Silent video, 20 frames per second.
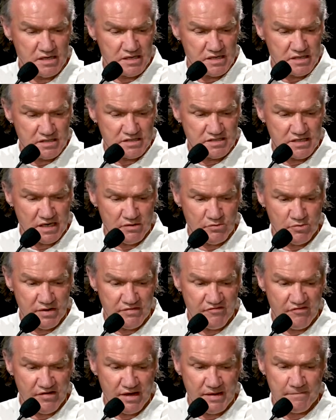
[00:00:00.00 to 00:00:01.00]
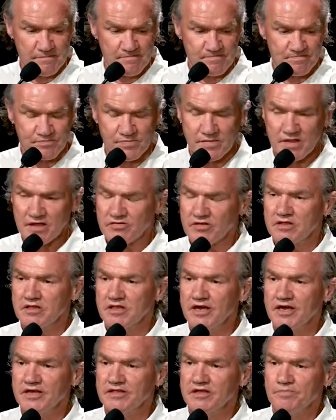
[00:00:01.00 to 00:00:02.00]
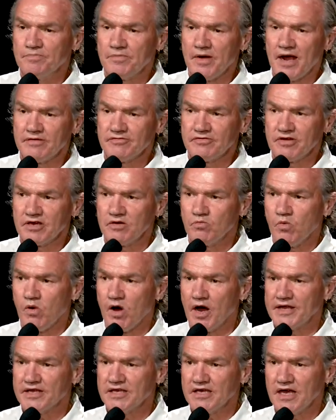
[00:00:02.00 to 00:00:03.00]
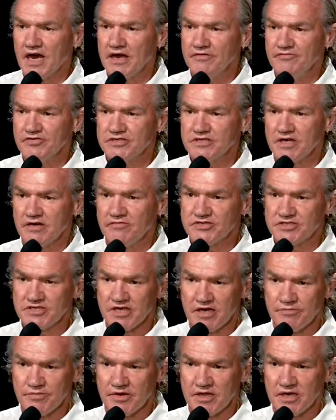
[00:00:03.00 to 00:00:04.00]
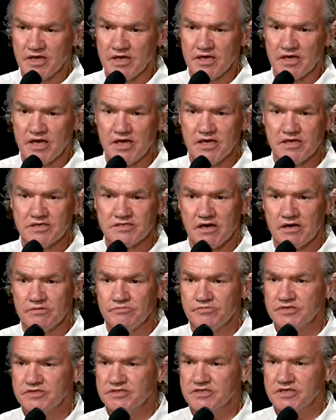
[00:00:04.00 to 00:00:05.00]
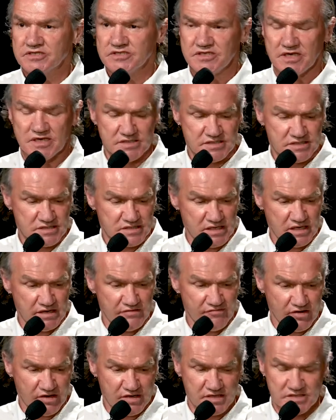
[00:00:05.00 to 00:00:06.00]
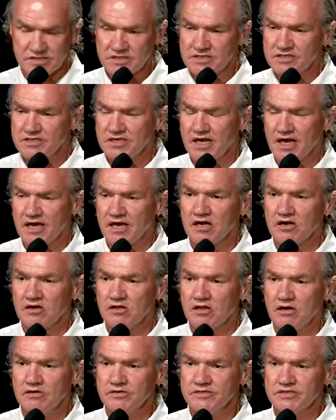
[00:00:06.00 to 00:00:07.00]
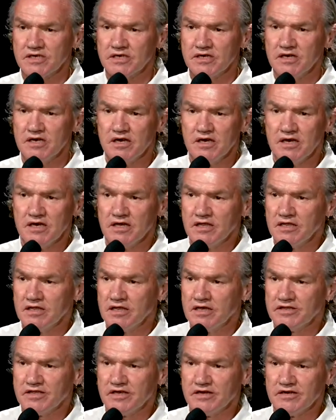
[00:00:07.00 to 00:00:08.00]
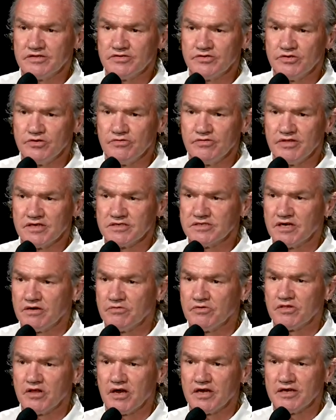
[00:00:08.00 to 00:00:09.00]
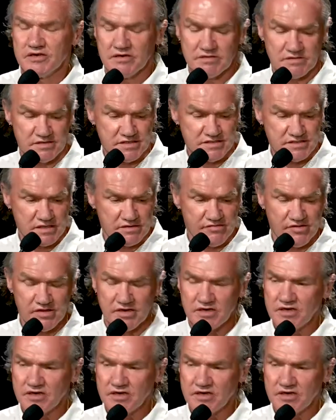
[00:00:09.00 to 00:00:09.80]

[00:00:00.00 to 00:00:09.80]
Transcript: So with um, the lead that Patrick White gave us over so many years, I would suggest, if I could just say in closing, that there are two things I would like you at least to think